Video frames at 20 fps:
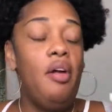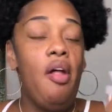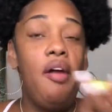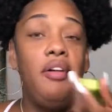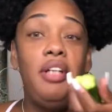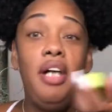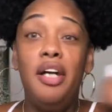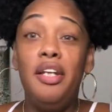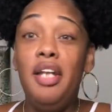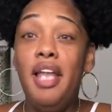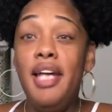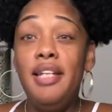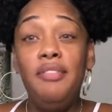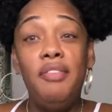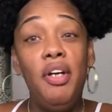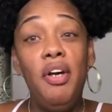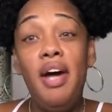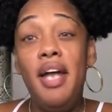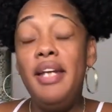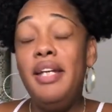Y'all, in the last
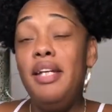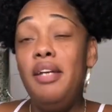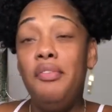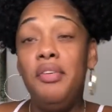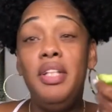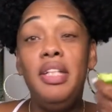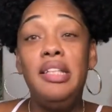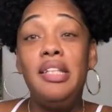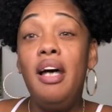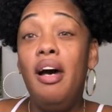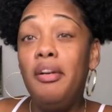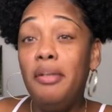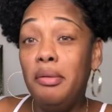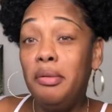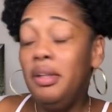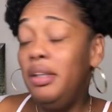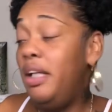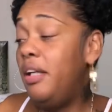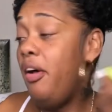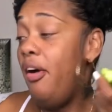video, I didn't even talk
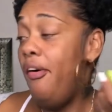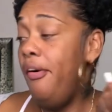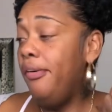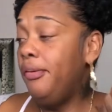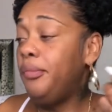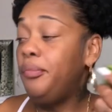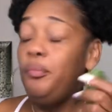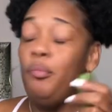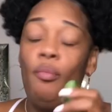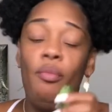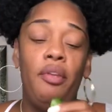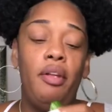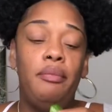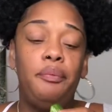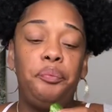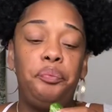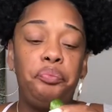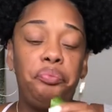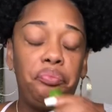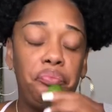at all.
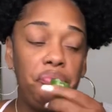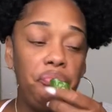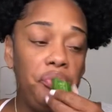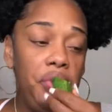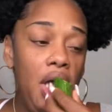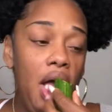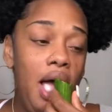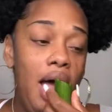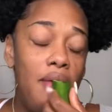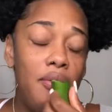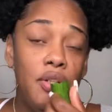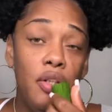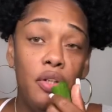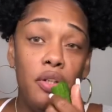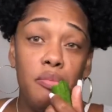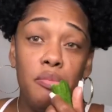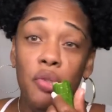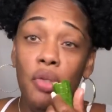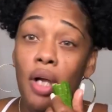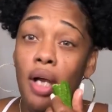I was on
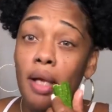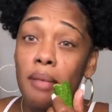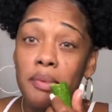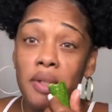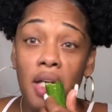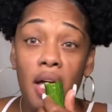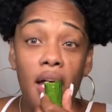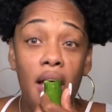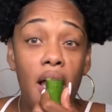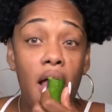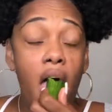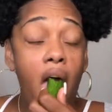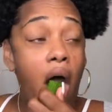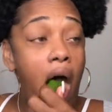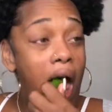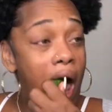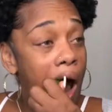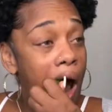them drops, y'all.